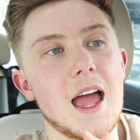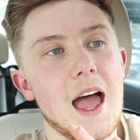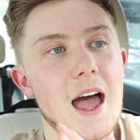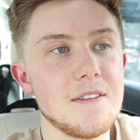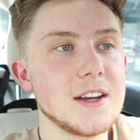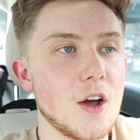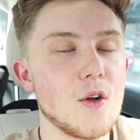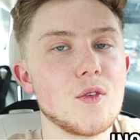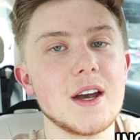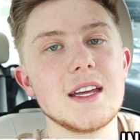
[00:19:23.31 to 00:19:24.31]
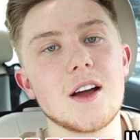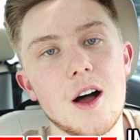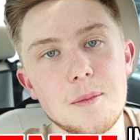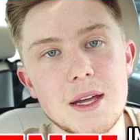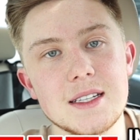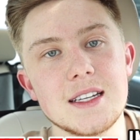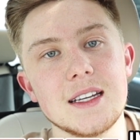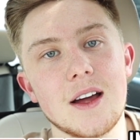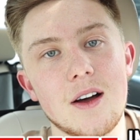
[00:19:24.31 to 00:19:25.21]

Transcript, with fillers: haven't already commented